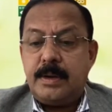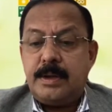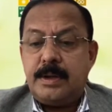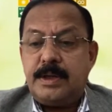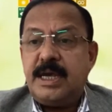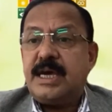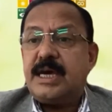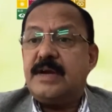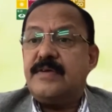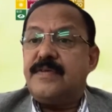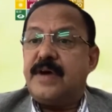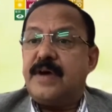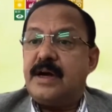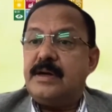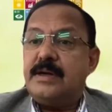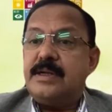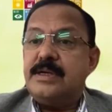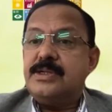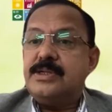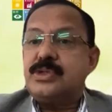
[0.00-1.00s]
take
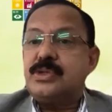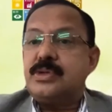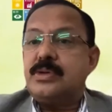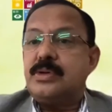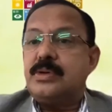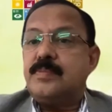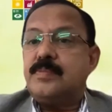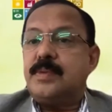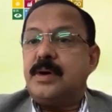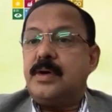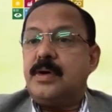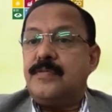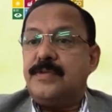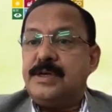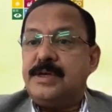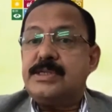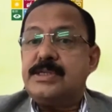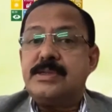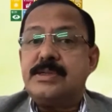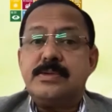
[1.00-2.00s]
advantage of
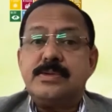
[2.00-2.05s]
this.